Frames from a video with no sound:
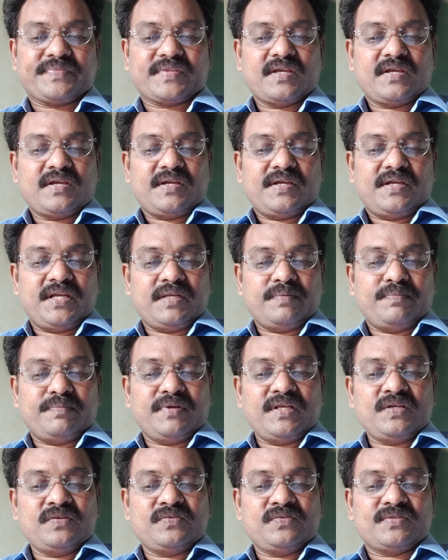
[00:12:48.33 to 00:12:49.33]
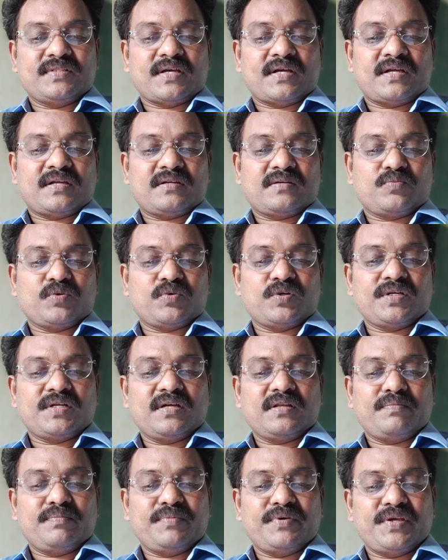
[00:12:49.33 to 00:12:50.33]
It believes that political
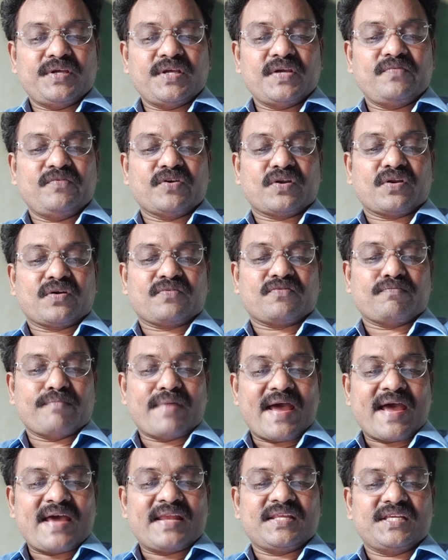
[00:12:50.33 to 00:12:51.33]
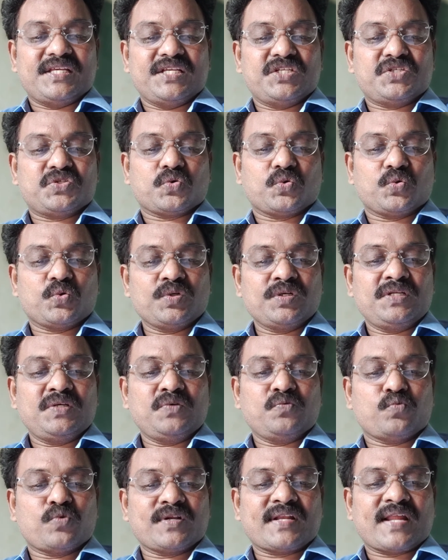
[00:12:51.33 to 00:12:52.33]
behavior of man is only
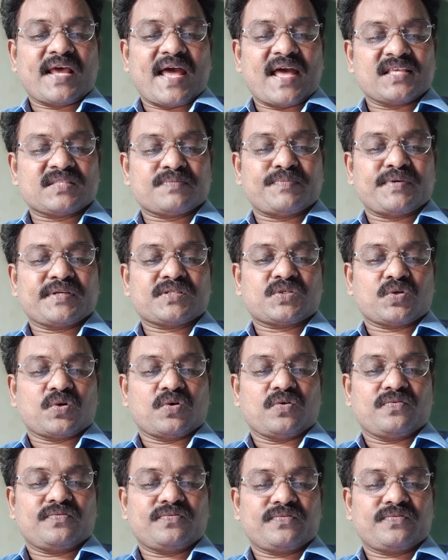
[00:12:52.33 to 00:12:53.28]
one aspect of